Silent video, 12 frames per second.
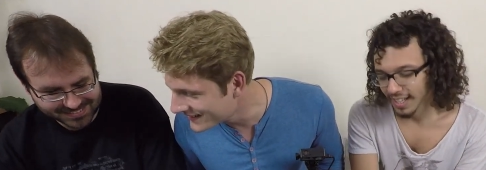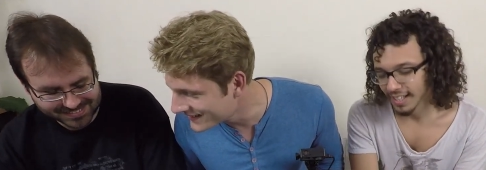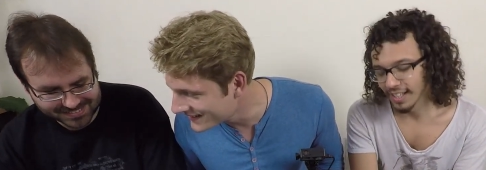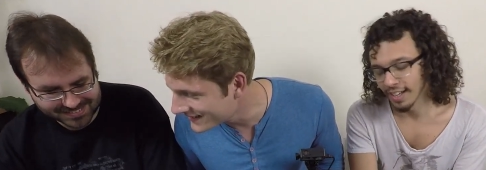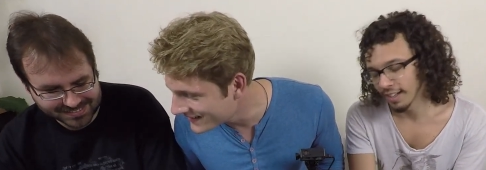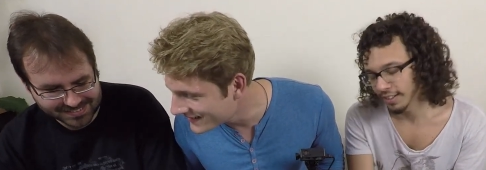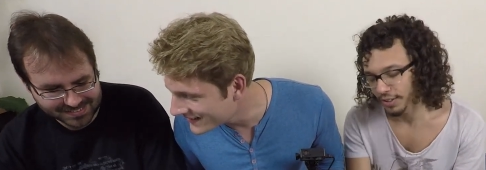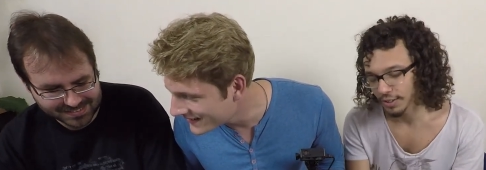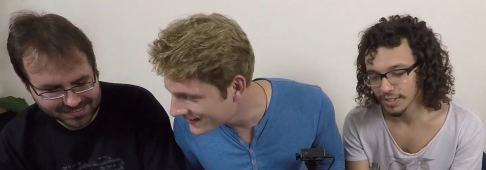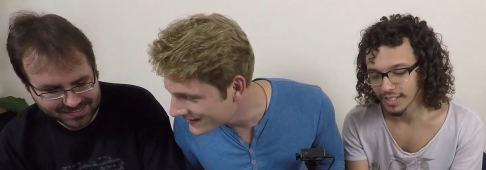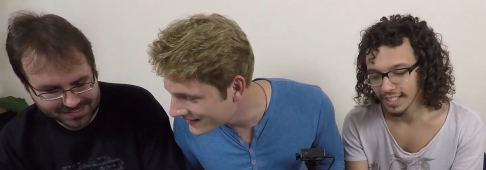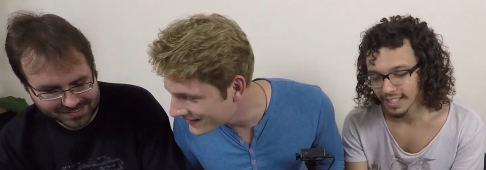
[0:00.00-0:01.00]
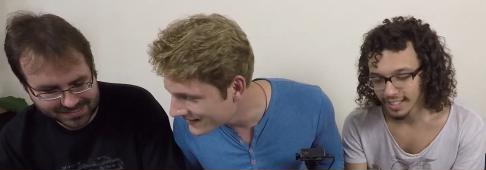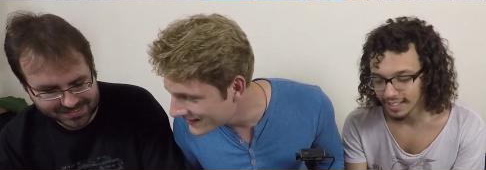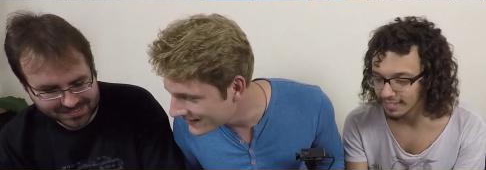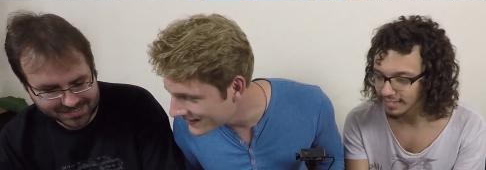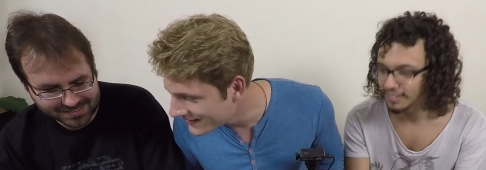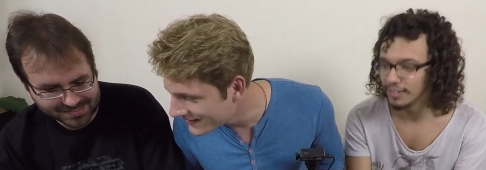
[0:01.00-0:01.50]
Speaker 1: Ah, you'll
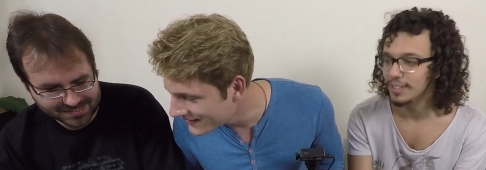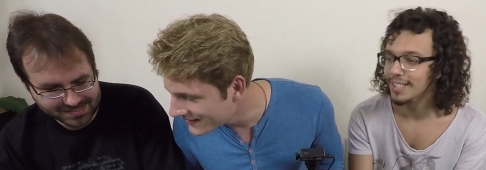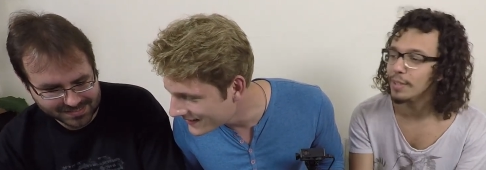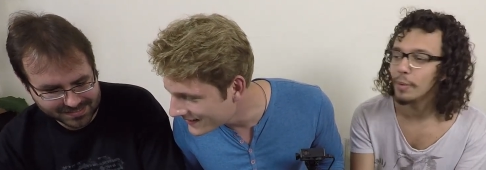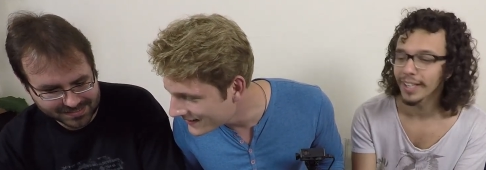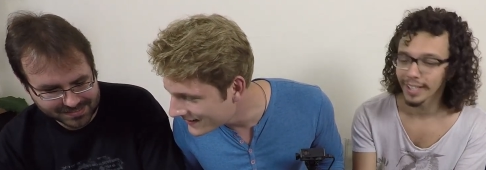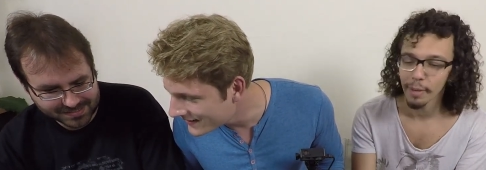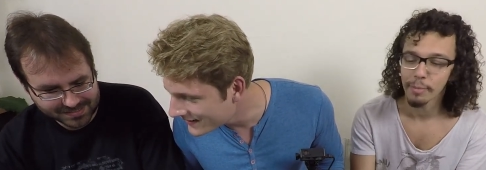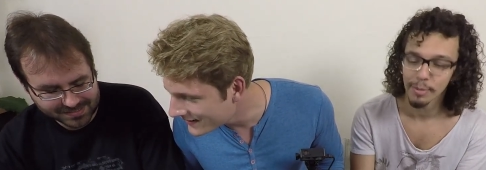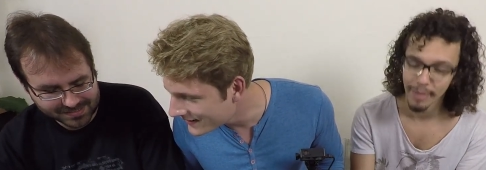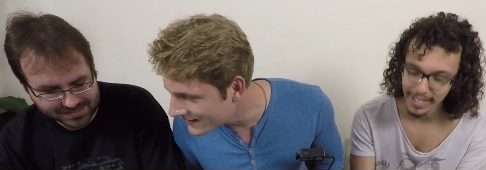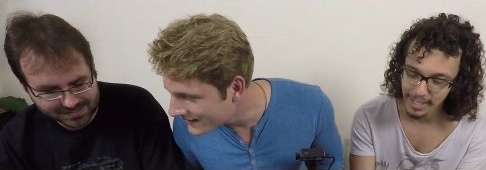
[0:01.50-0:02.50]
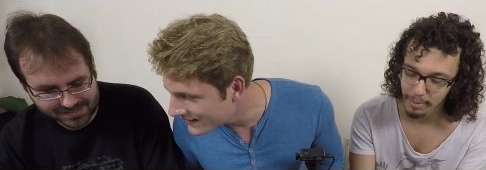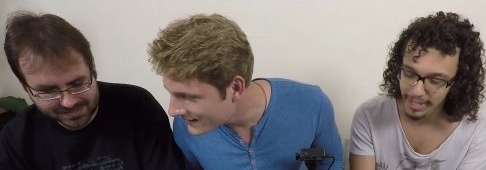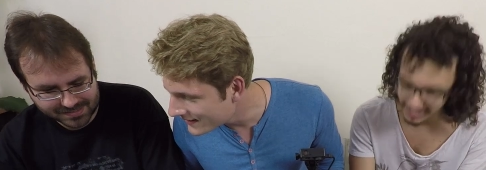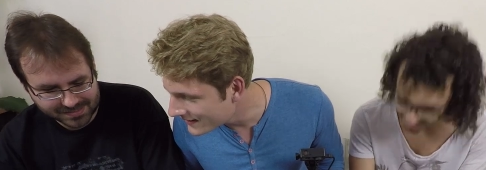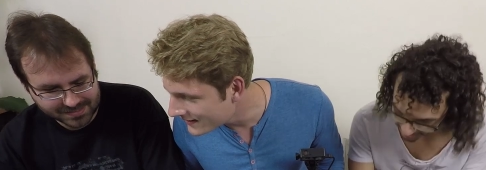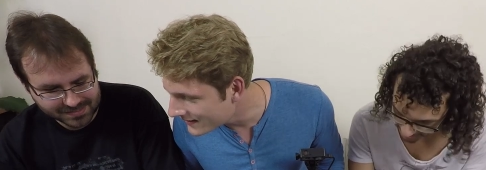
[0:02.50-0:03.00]
see. You'll see when it comes back to
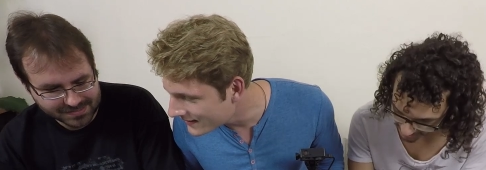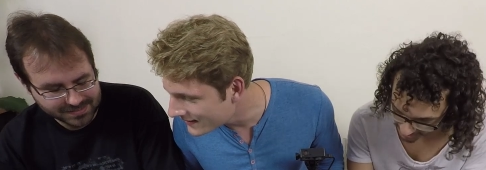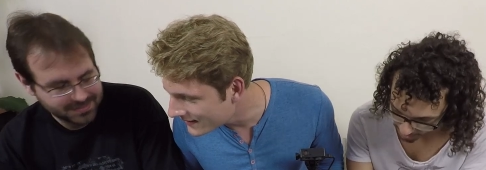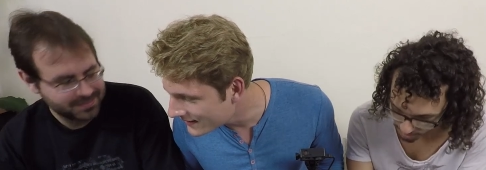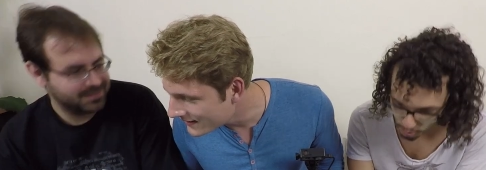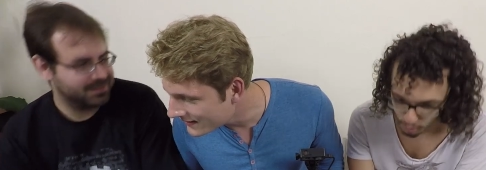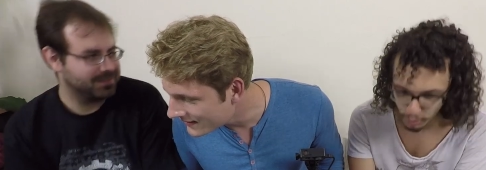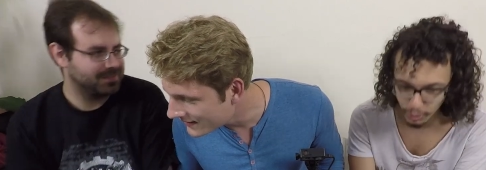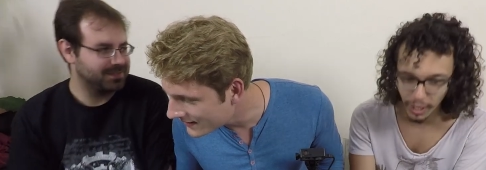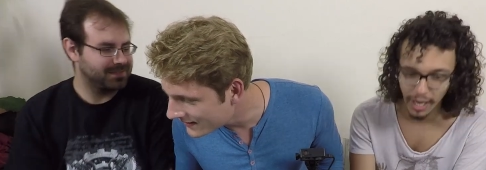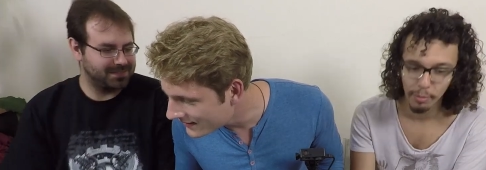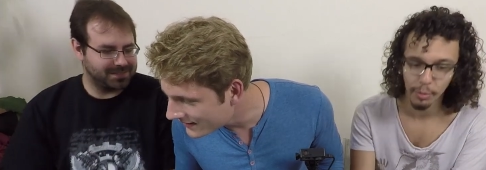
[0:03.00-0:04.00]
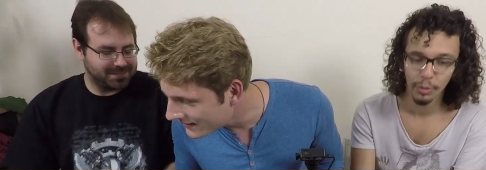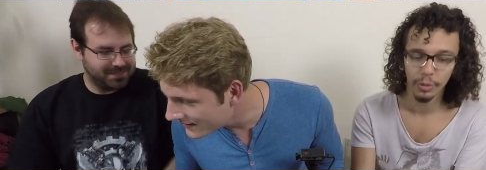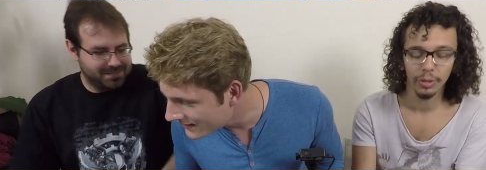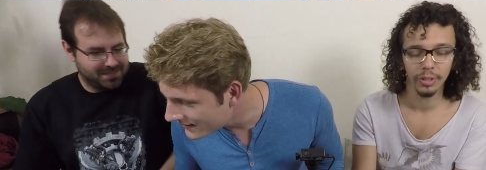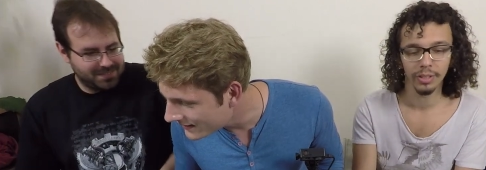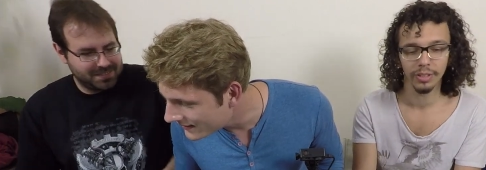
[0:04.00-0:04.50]
my turn that I'm all I'm
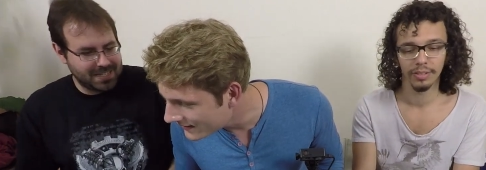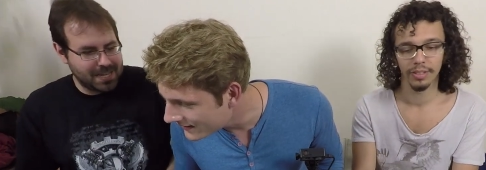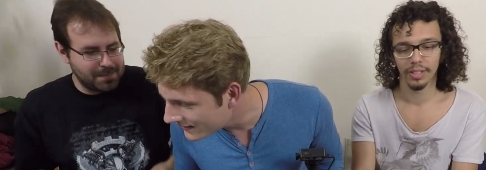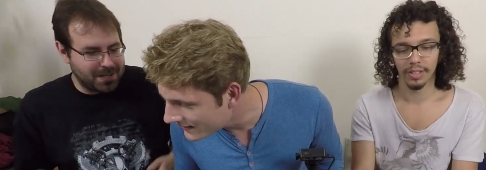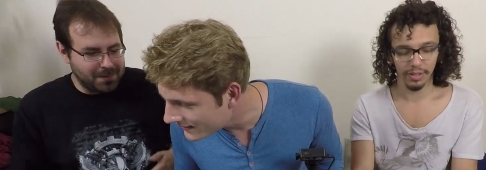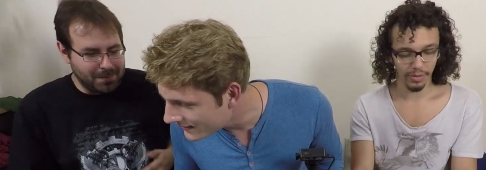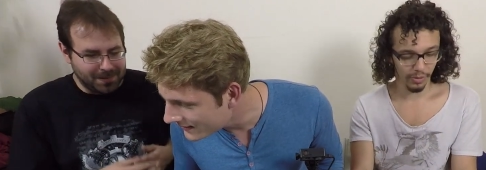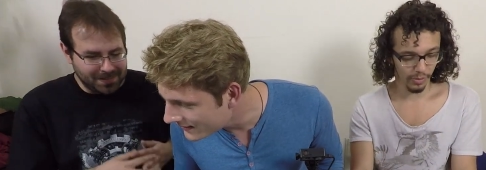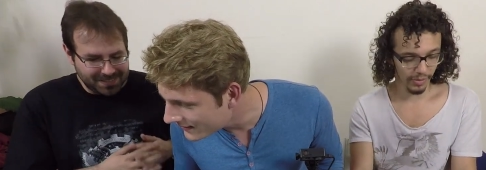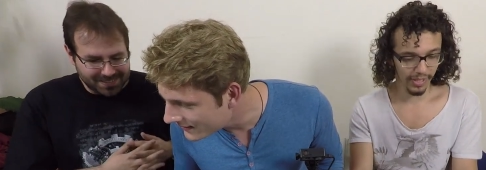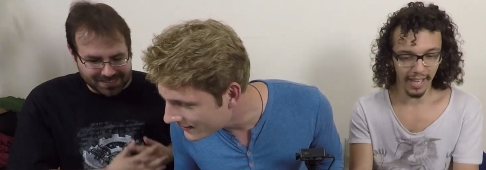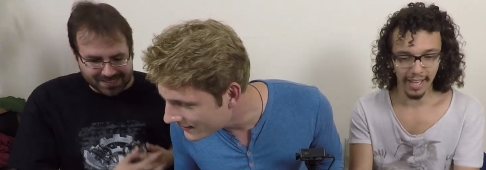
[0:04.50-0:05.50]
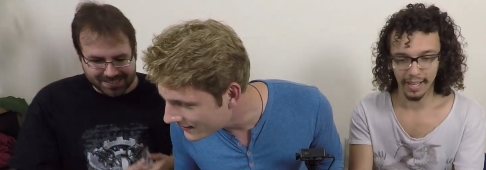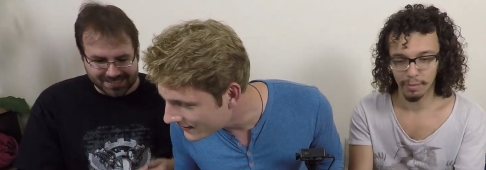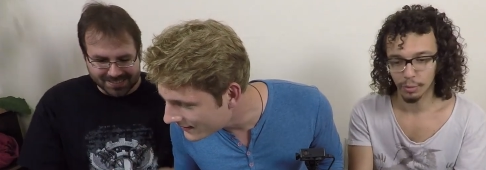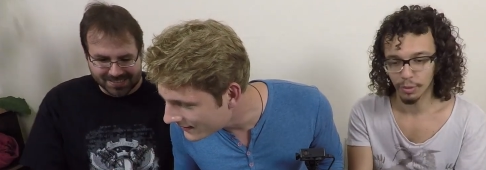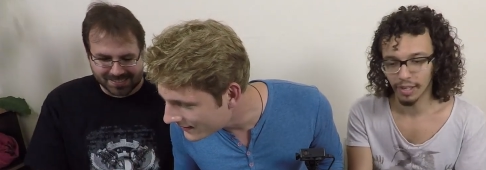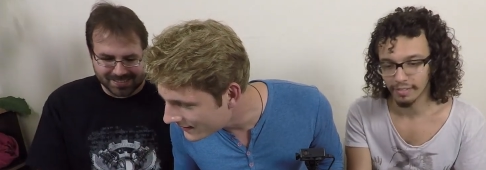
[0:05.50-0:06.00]
all amicable. Yeah,
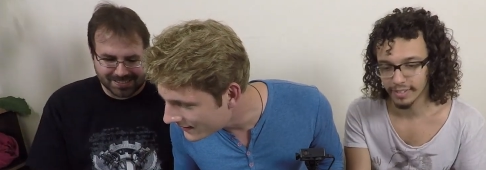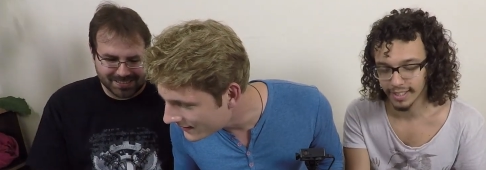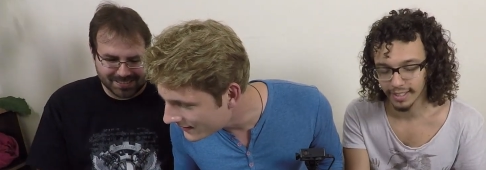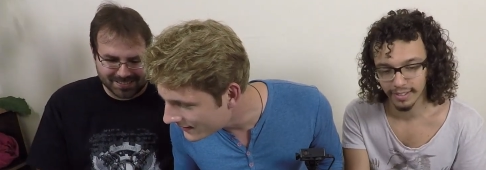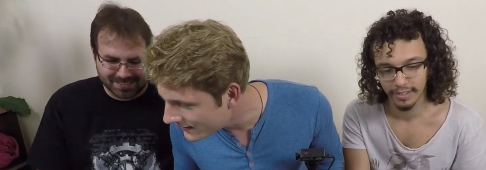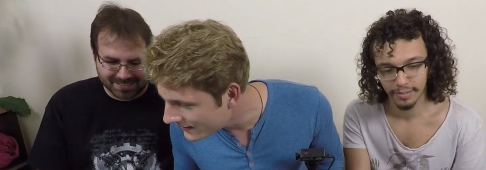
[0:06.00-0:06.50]
I'm all loving.